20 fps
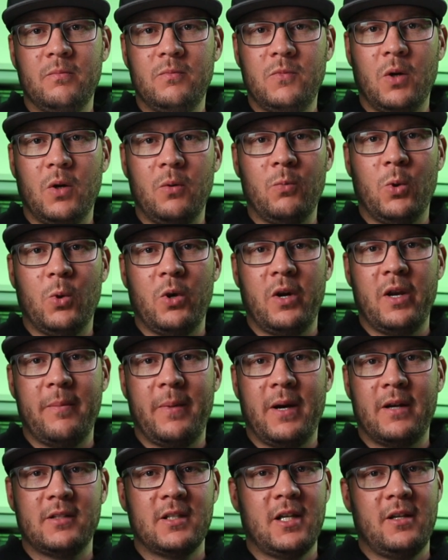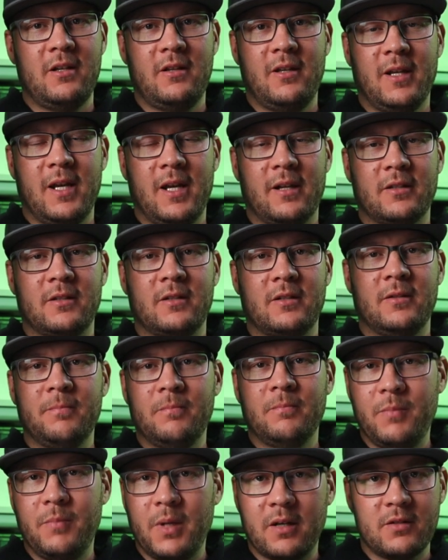Don't worry about anything else
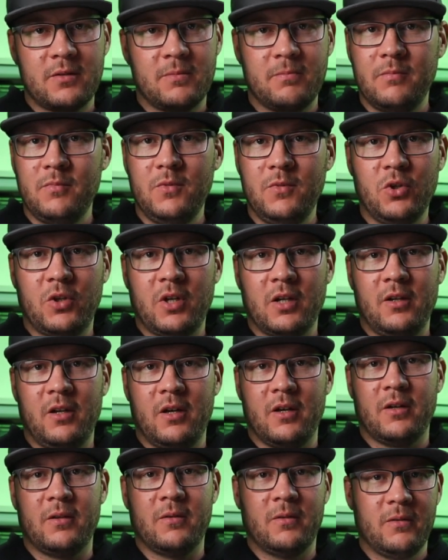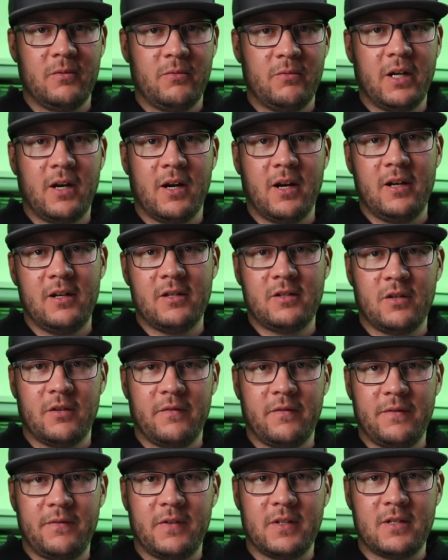because you can learn regardless
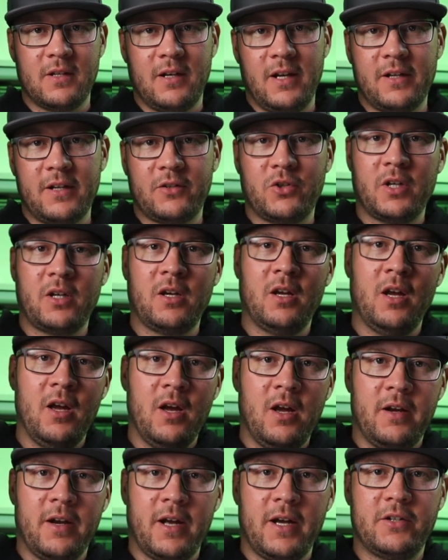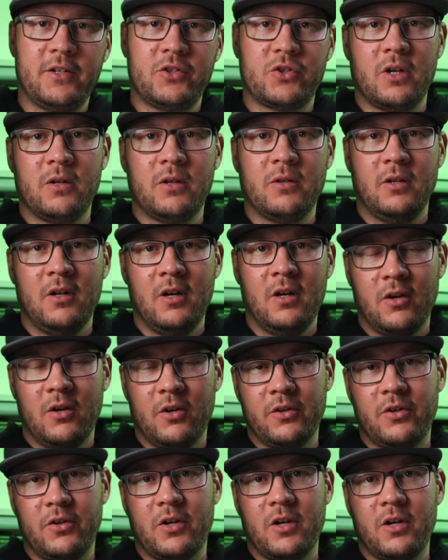of if it's electric, nitro,
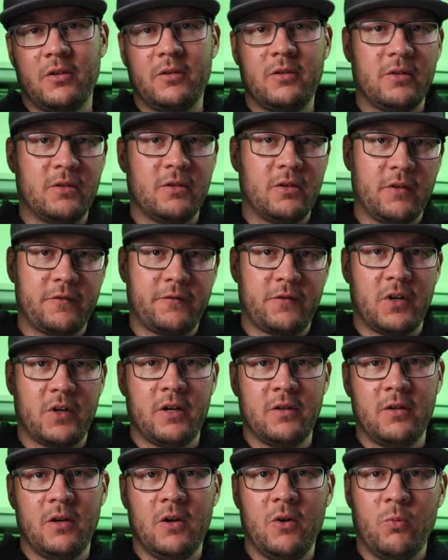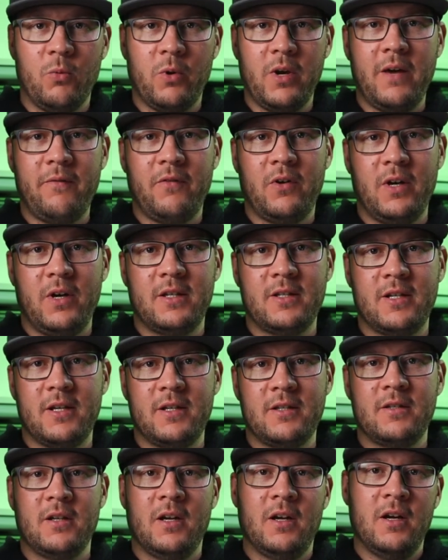on-road, off-road, whatever it
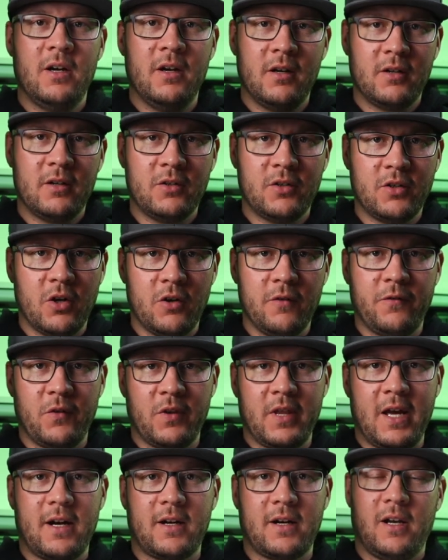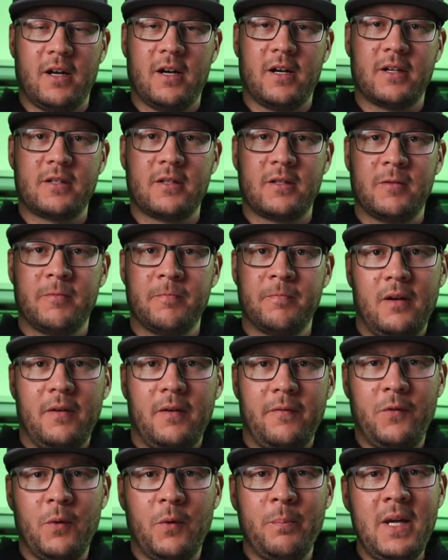is, go for that class.
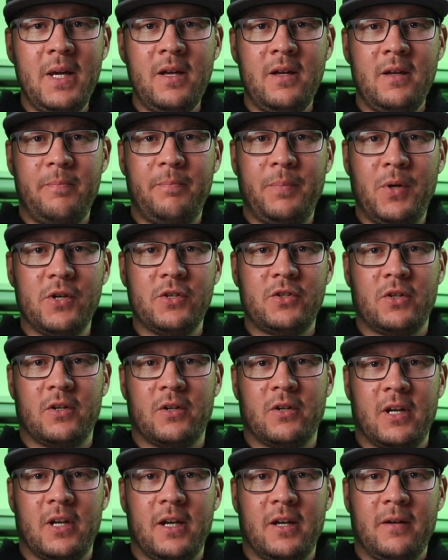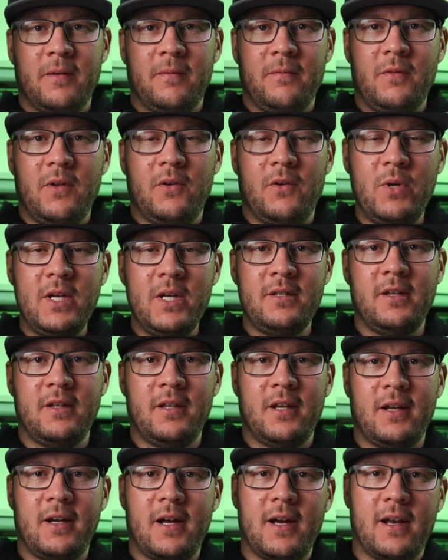For me personally, the reason
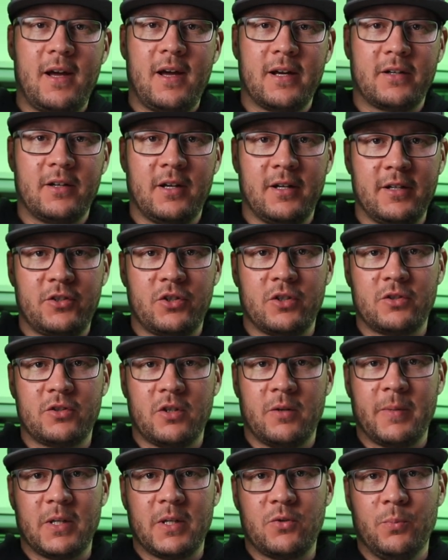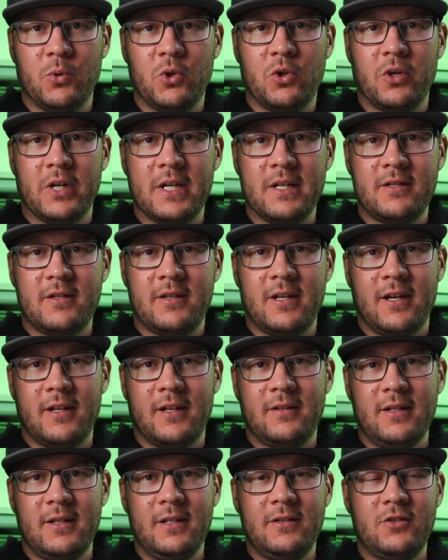that I like nitro so much more is
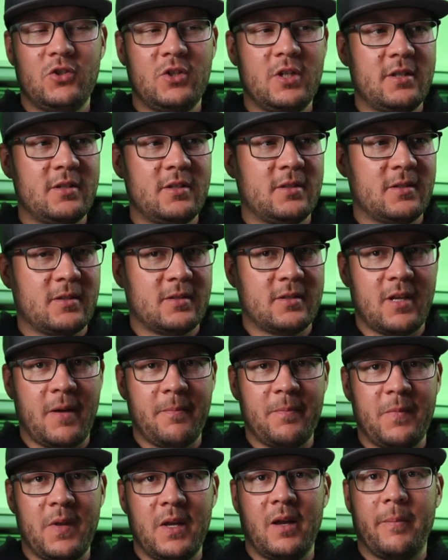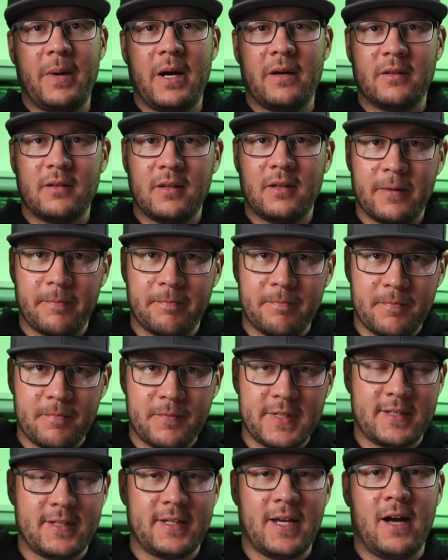that it's just something about the
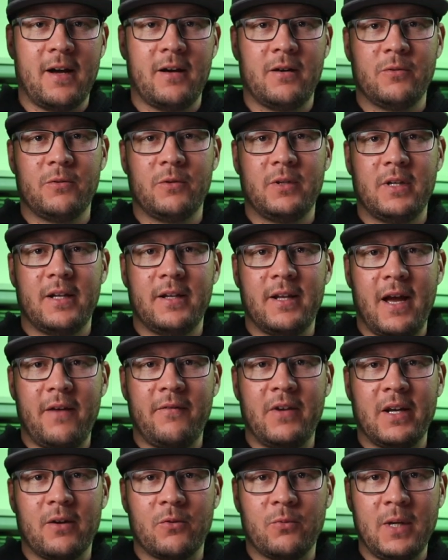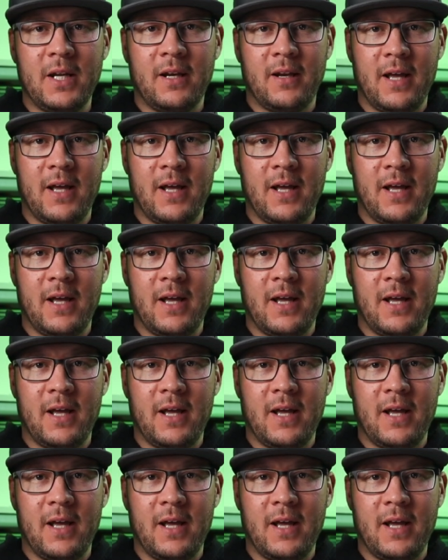sound and having a real